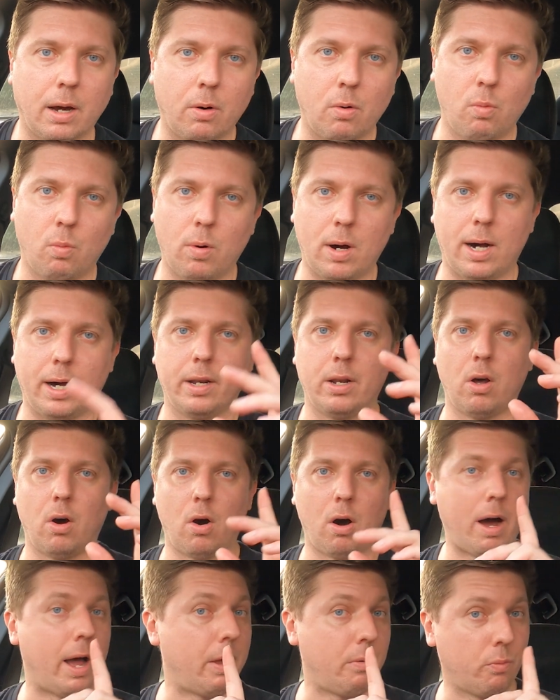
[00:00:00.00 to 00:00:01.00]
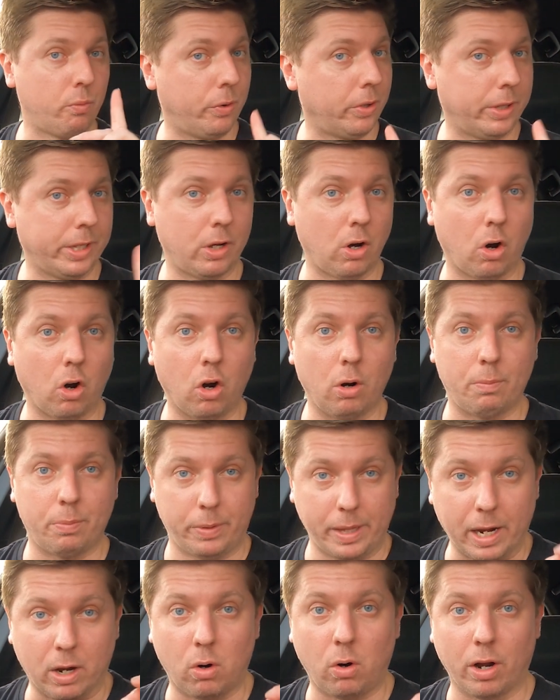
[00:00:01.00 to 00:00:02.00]
One, I really hope
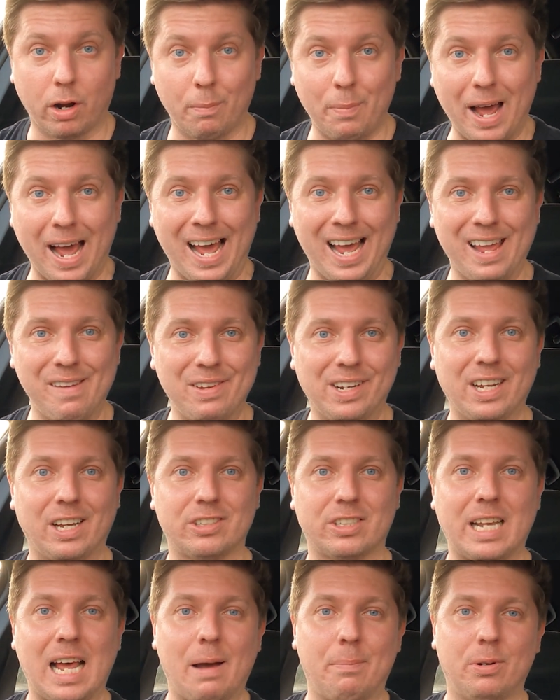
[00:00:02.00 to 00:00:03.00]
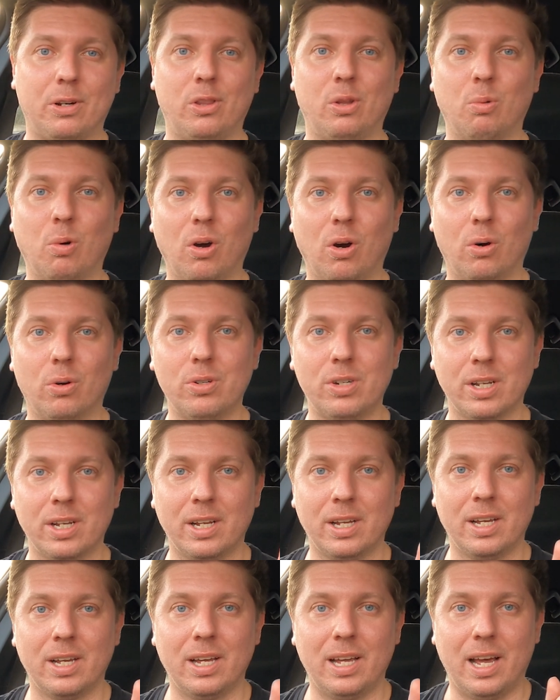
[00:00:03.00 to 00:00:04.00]
that kind of behavior doesn't happen in the world.
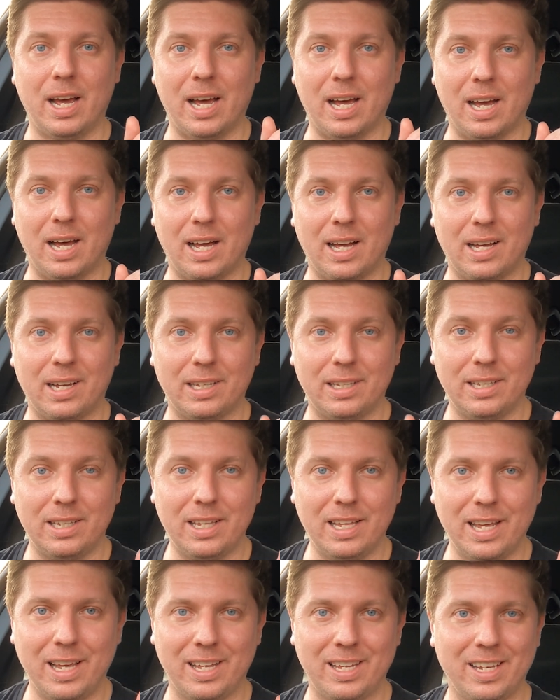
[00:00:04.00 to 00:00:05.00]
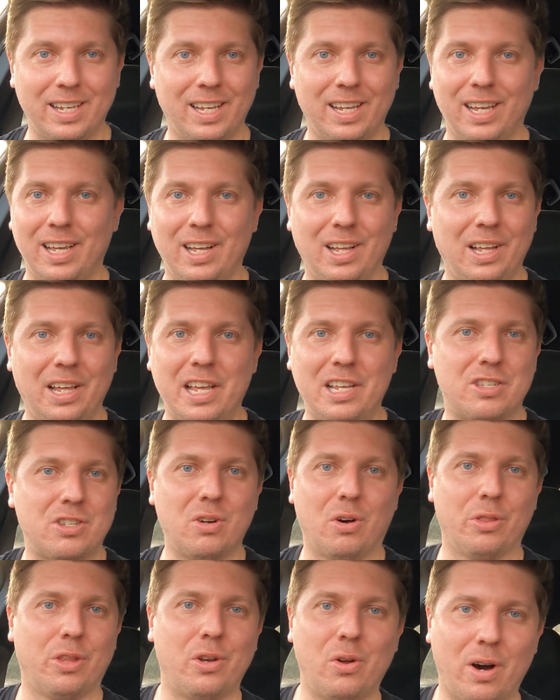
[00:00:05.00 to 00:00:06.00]
It's
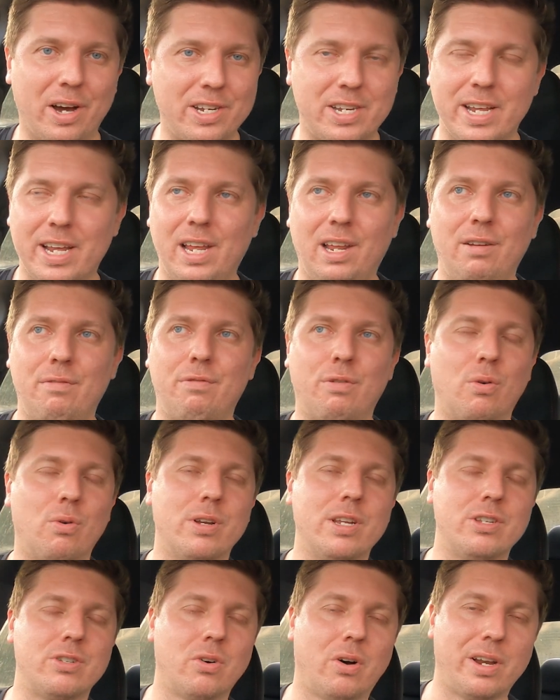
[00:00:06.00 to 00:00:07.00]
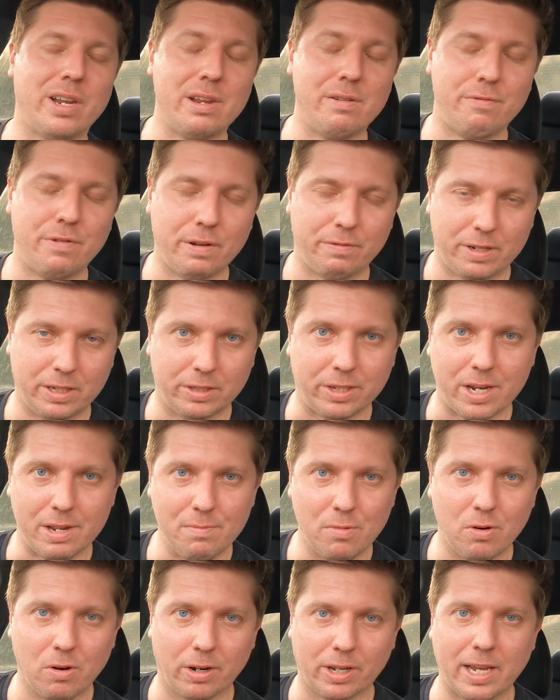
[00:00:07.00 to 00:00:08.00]
not the 1940s, 1950s
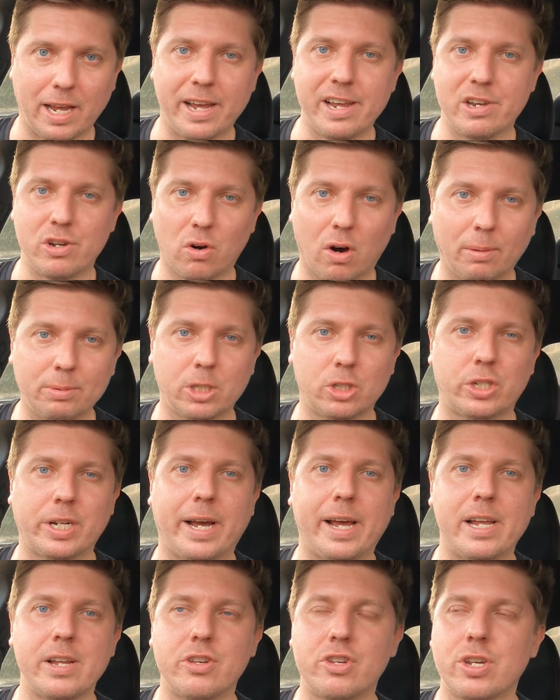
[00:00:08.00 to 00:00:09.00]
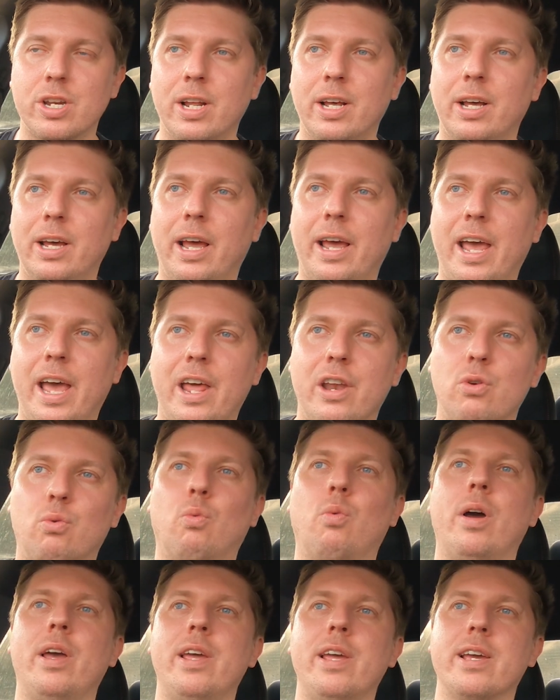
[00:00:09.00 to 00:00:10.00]
anymore, okay? Times have changed and
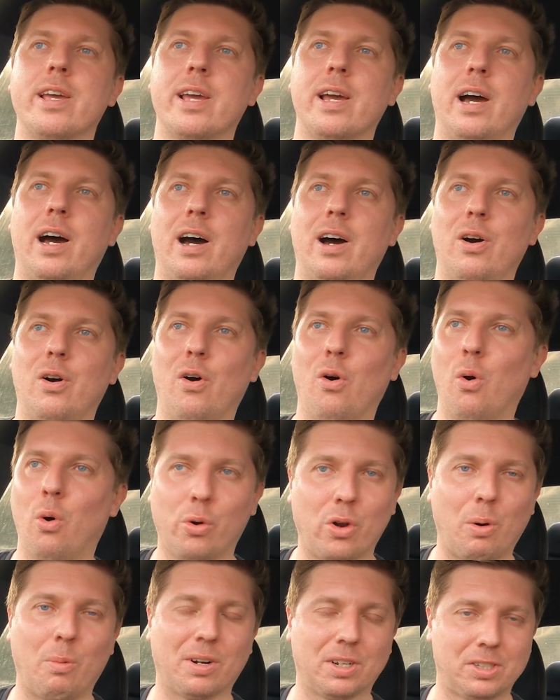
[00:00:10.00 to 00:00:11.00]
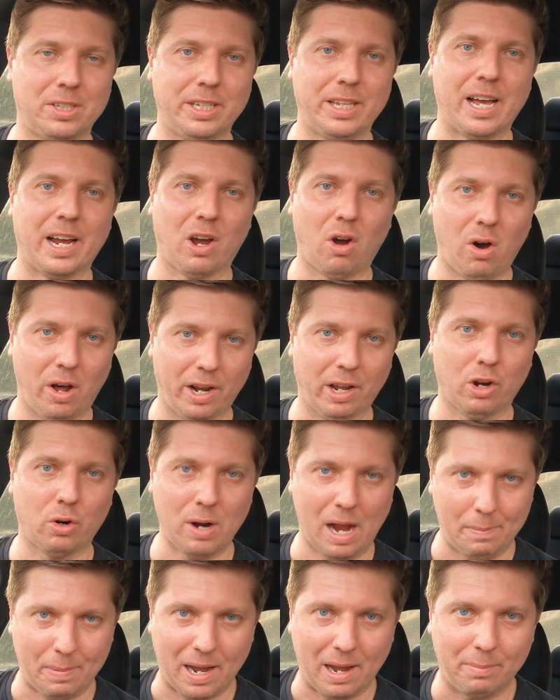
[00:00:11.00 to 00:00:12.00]
we all don't want to see that kind of
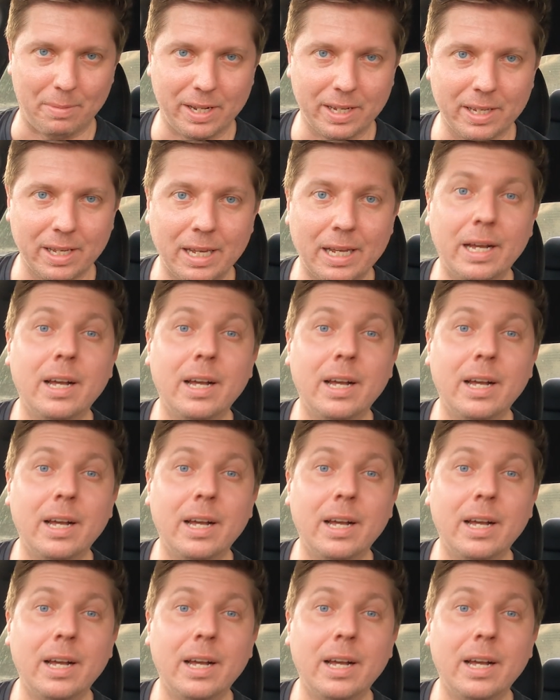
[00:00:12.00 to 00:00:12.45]
crap happening.